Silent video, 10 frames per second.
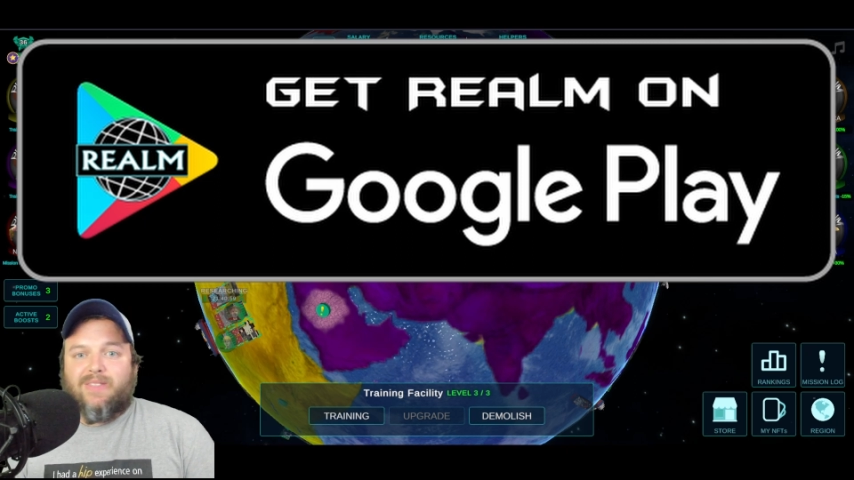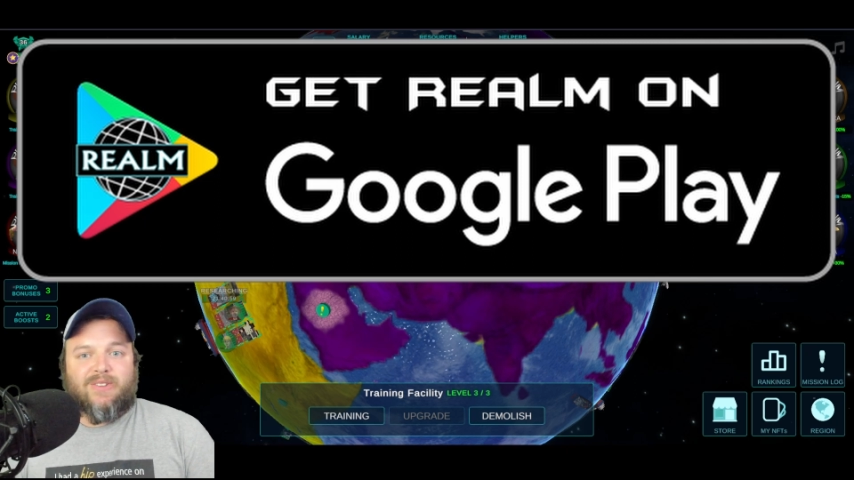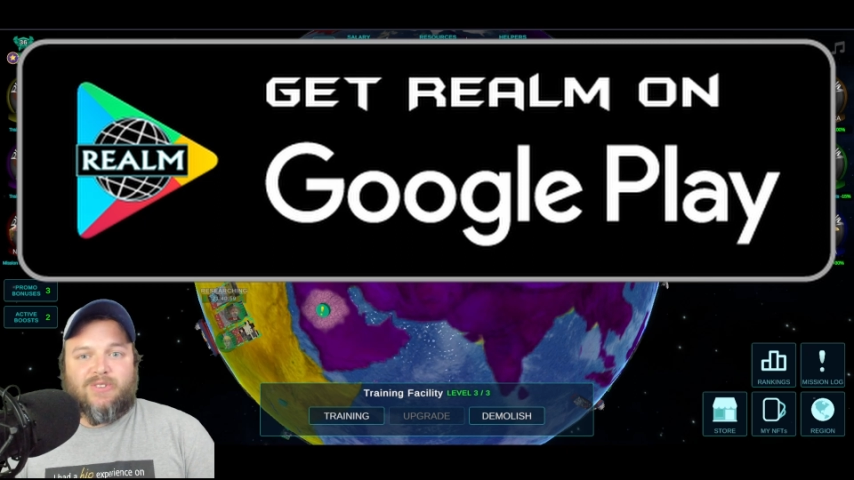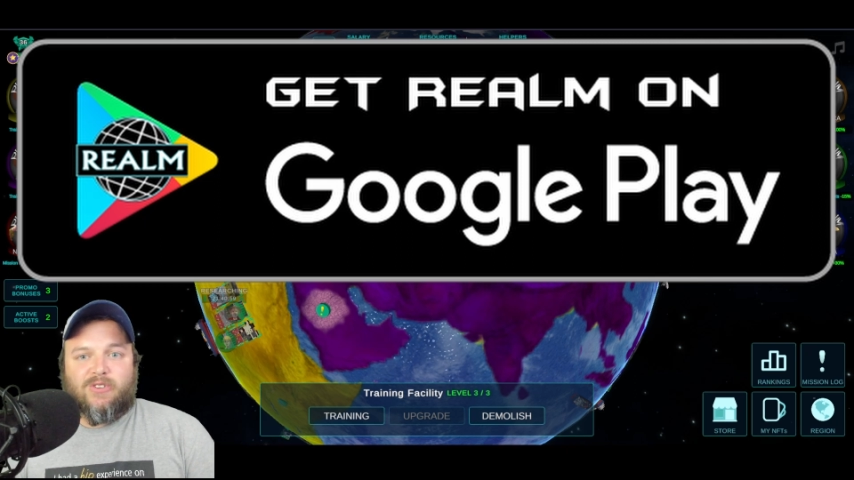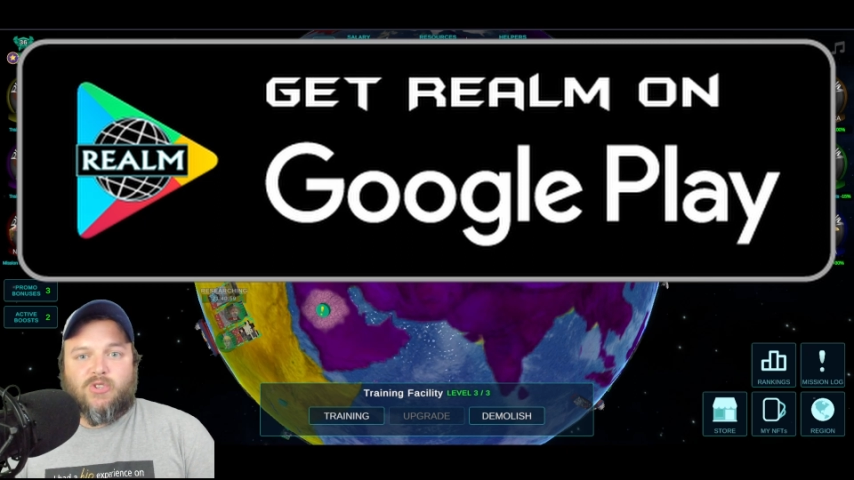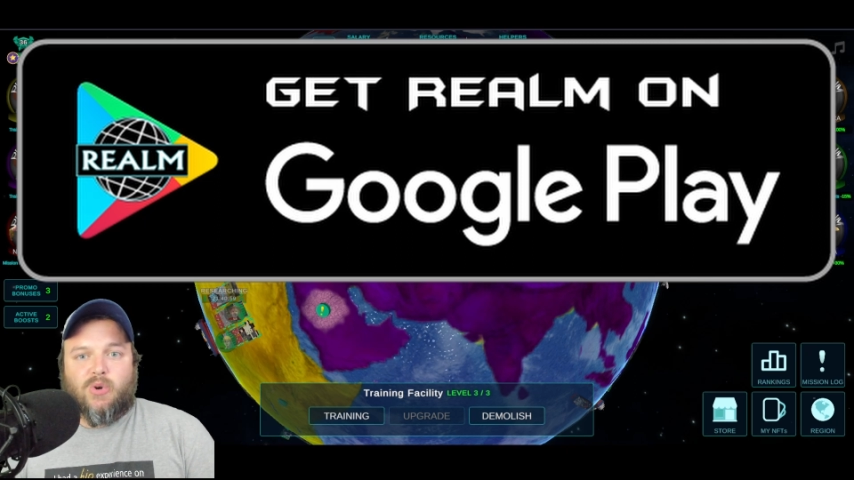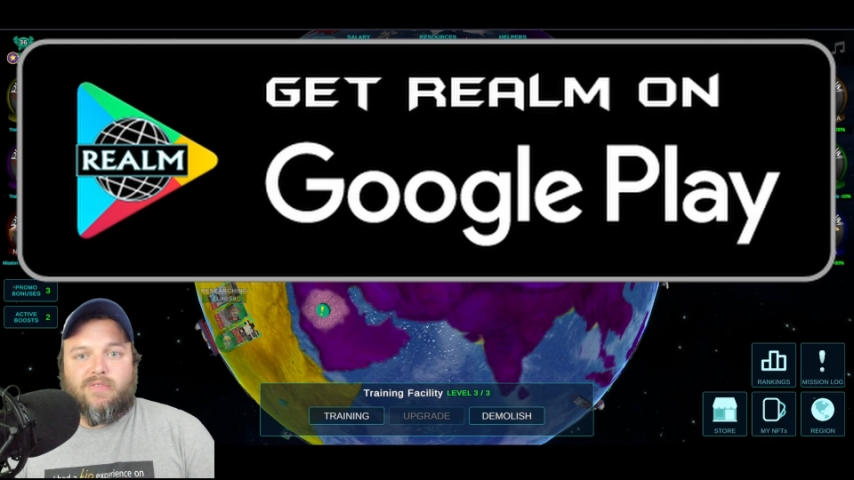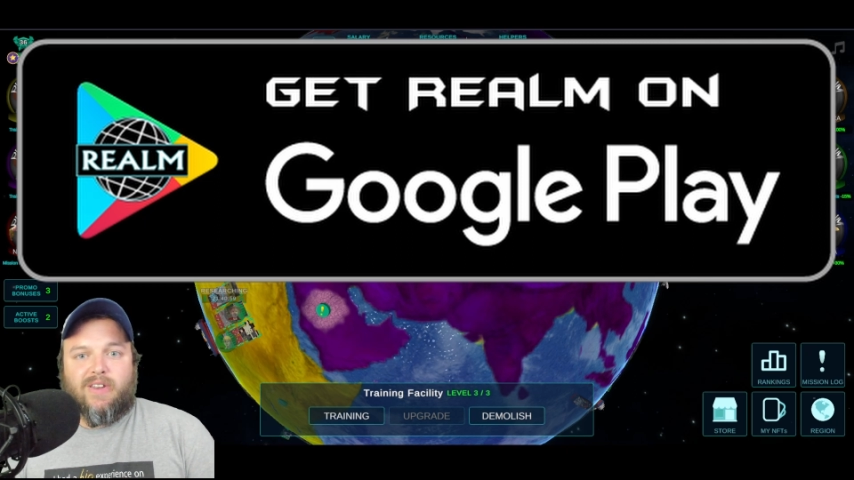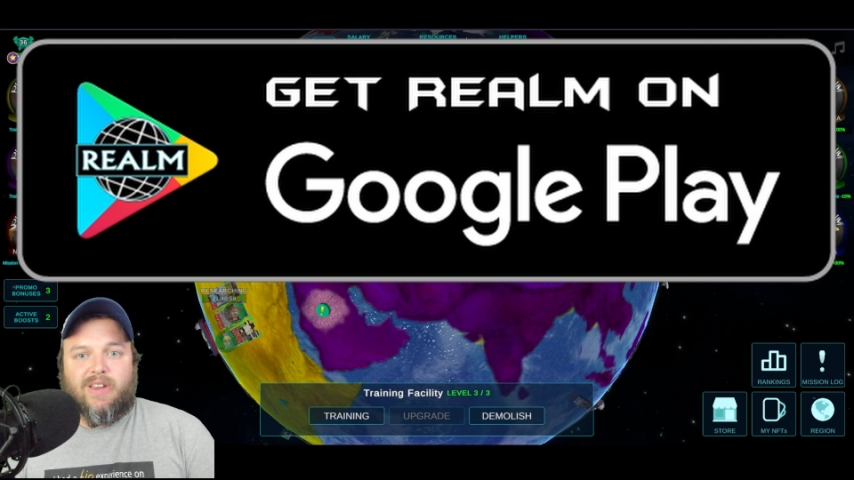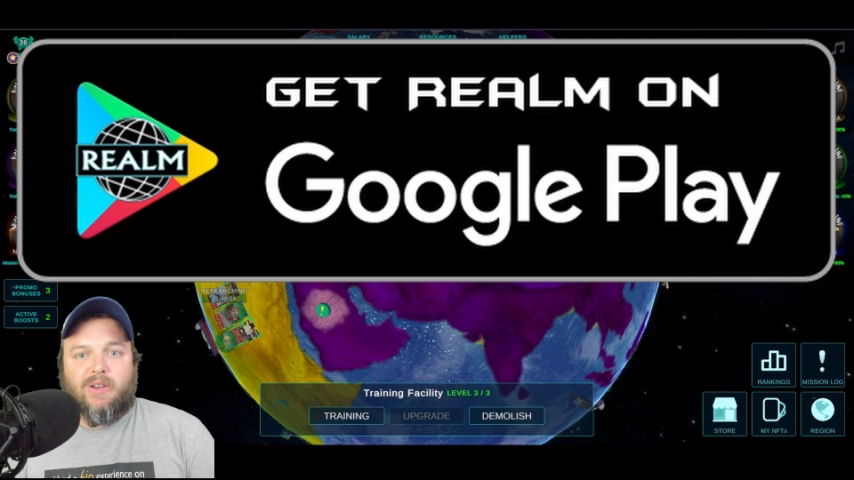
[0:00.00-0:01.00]
this is a
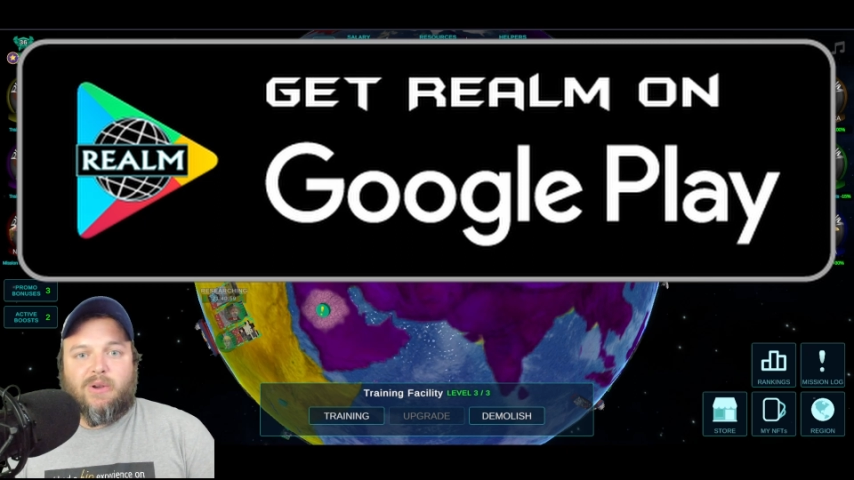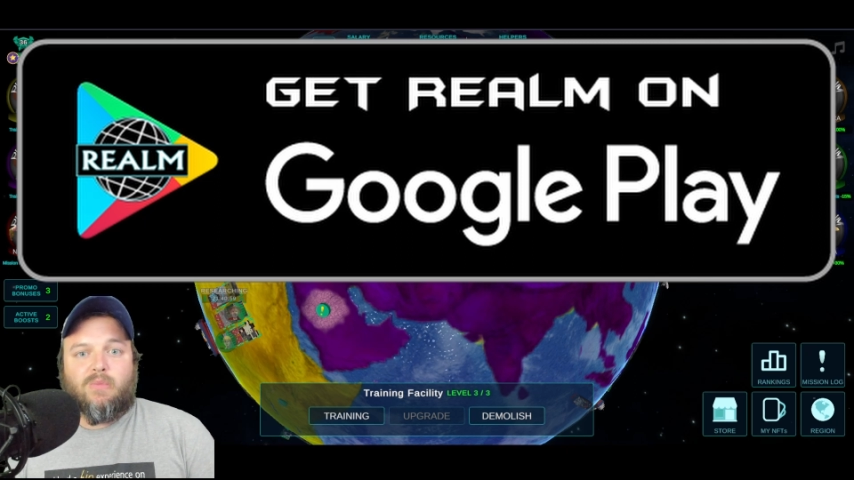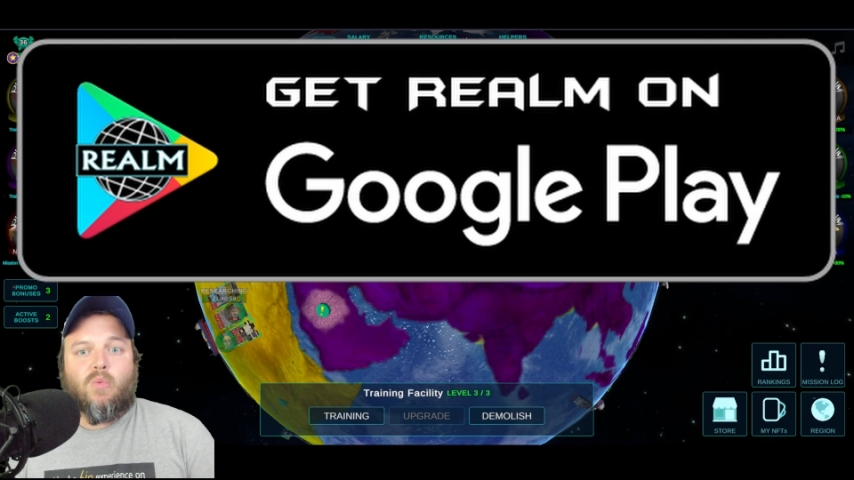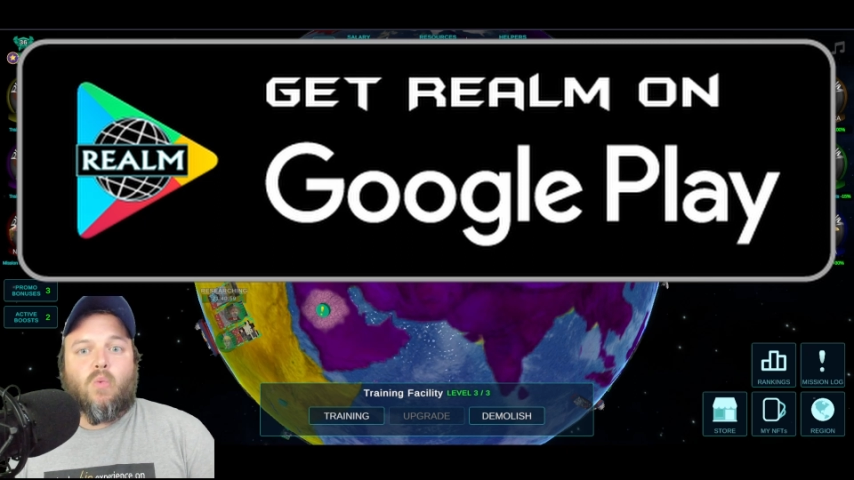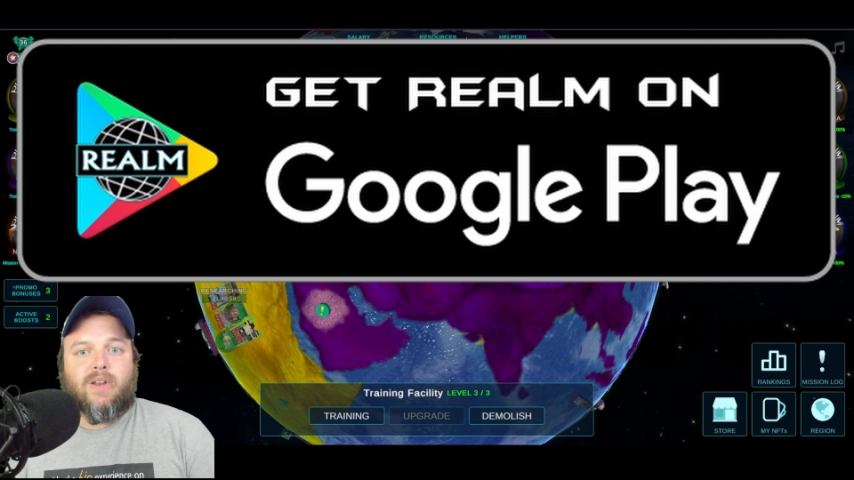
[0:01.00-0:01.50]
short video.